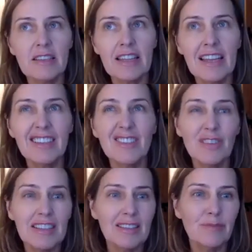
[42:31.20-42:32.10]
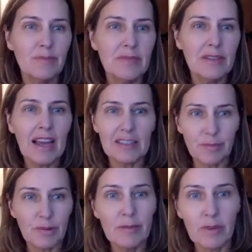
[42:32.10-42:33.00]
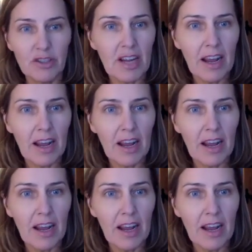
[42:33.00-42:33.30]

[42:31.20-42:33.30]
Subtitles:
the answer is yes, pretty much